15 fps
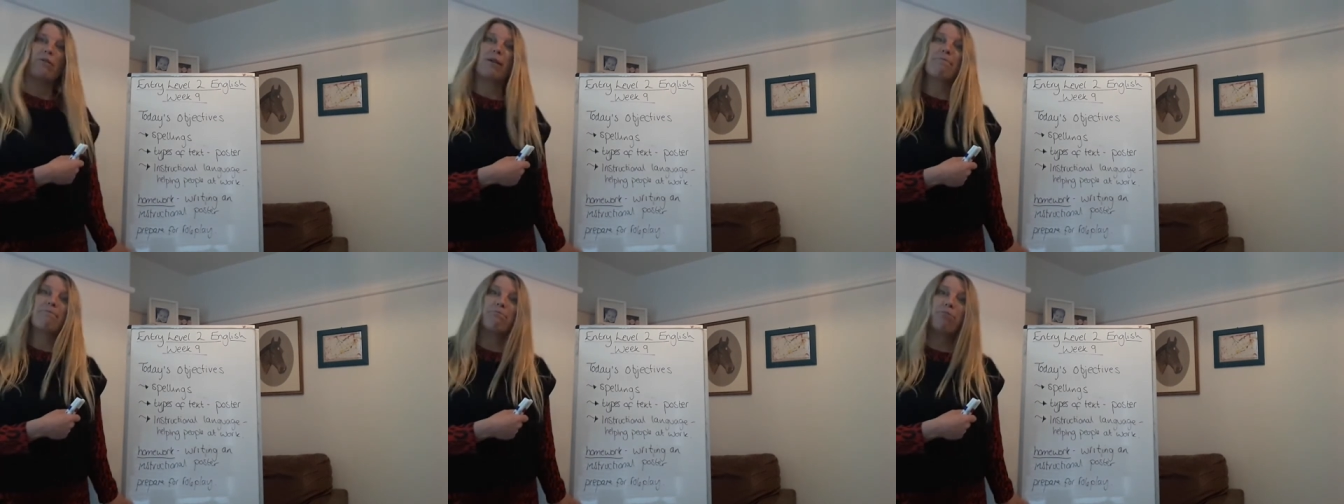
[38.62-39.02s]

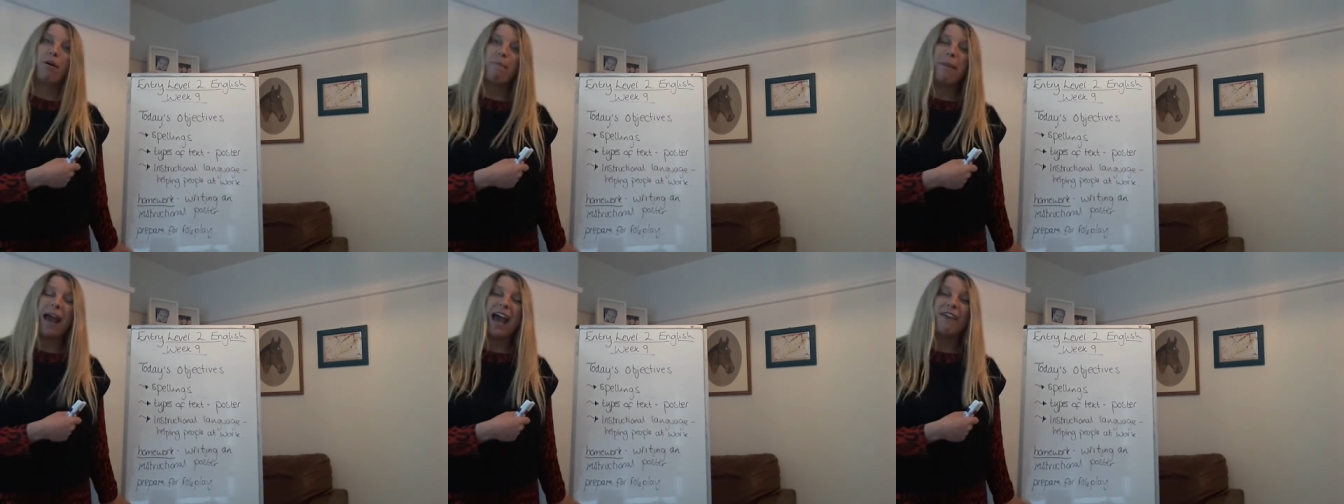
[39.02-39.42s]
to
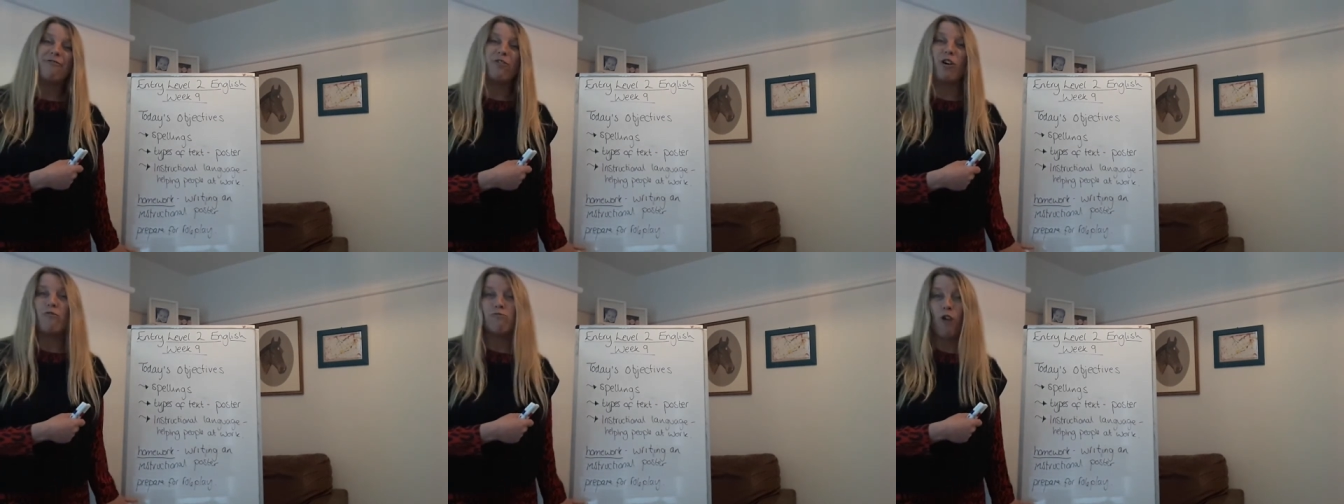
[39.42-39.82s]
prepare
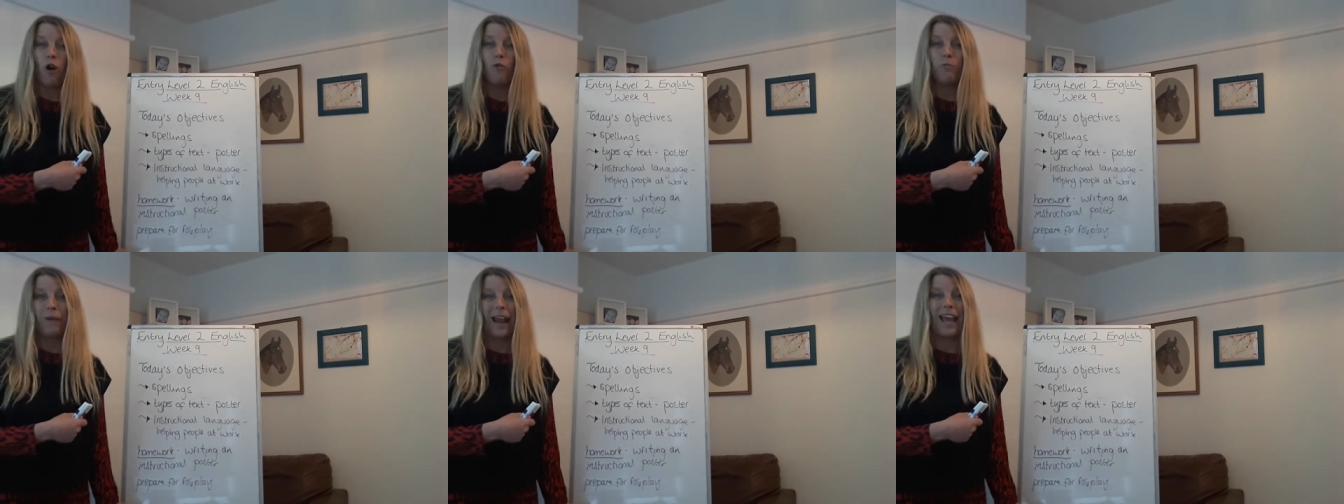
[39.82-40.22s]
for a
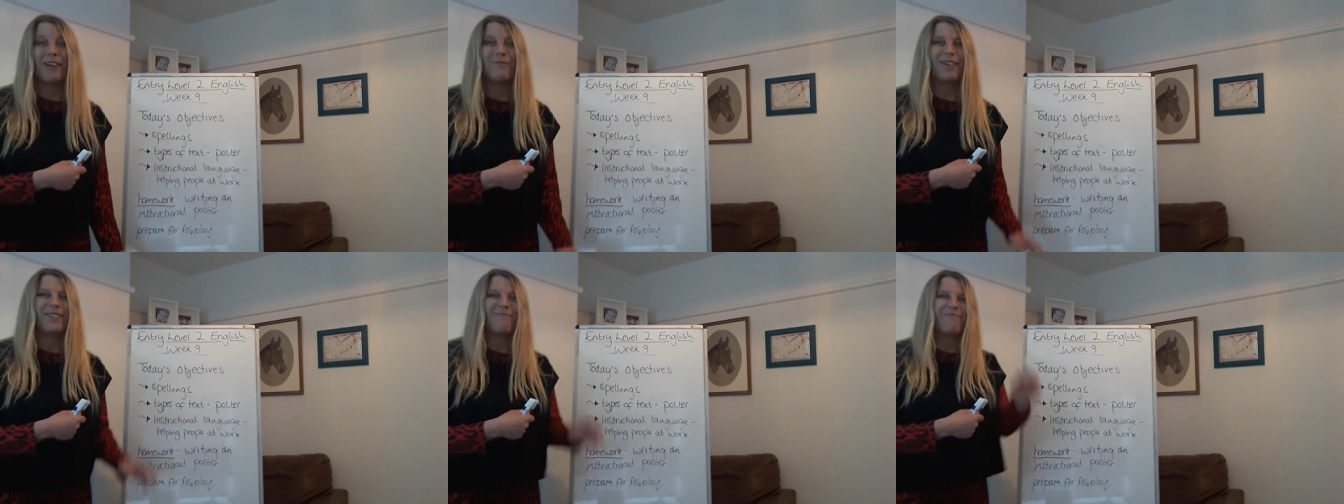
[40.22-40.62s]
role
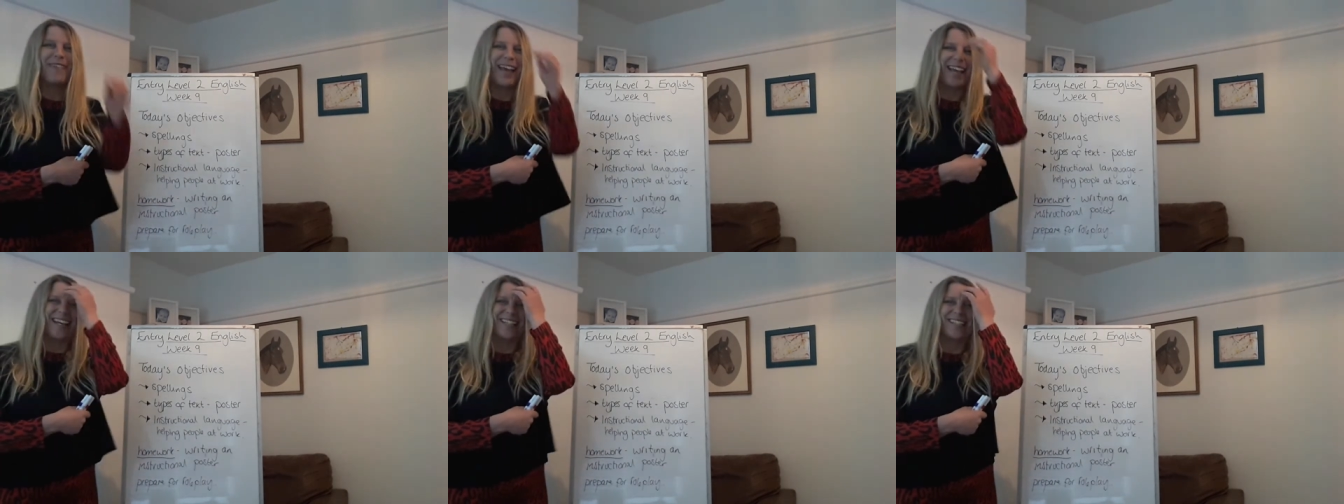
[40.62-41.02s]
play with
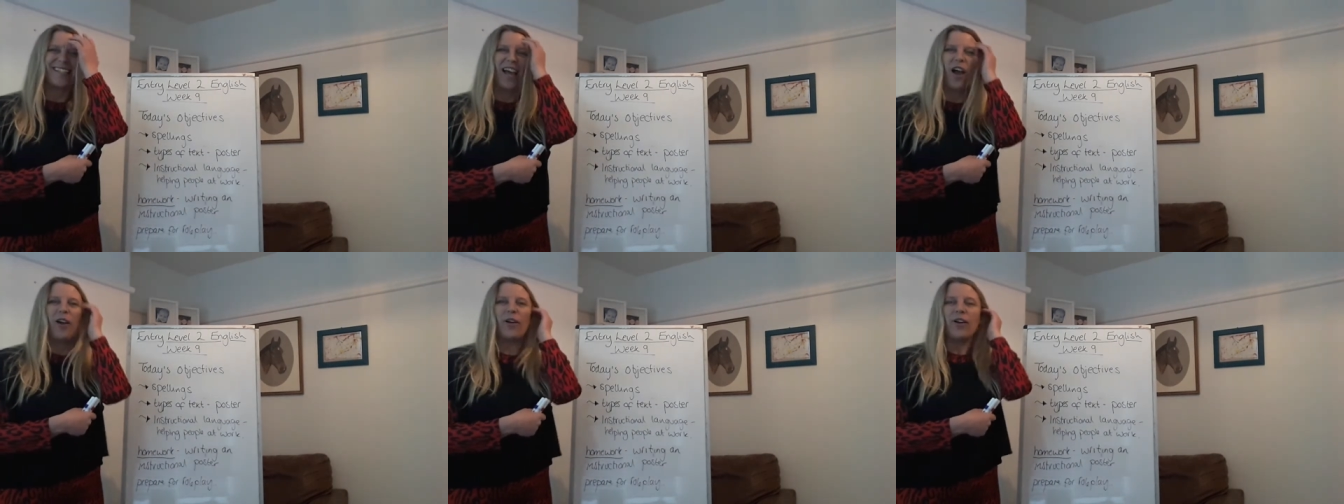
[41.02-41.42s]
me.
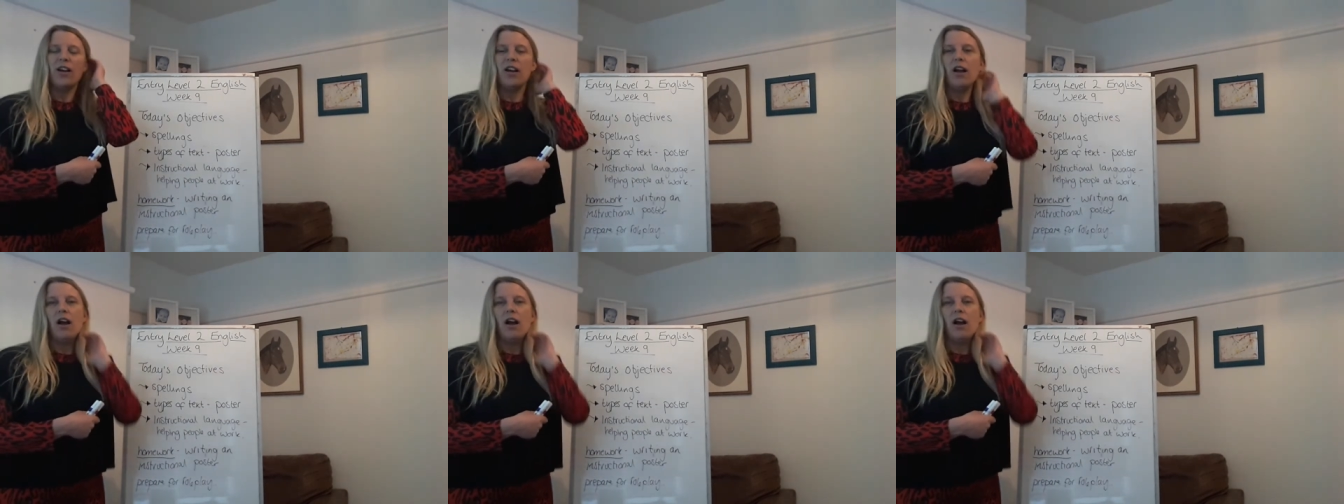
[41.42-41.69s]
So